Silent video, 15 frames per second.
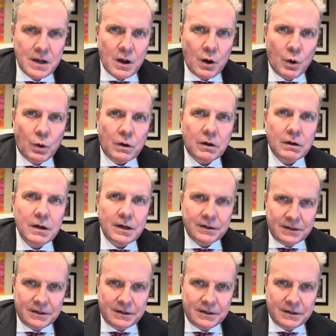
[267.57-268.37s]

or